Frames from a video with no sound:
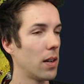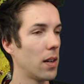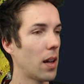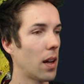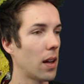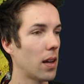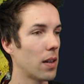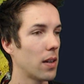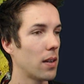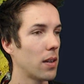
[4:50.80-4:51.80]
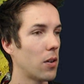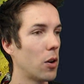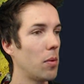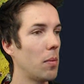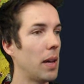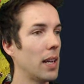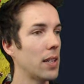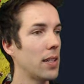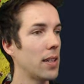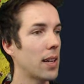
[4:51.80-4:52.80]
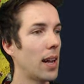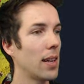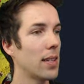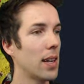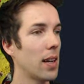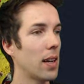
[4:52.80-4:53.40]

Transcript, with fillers: Uh, herbal medicine technology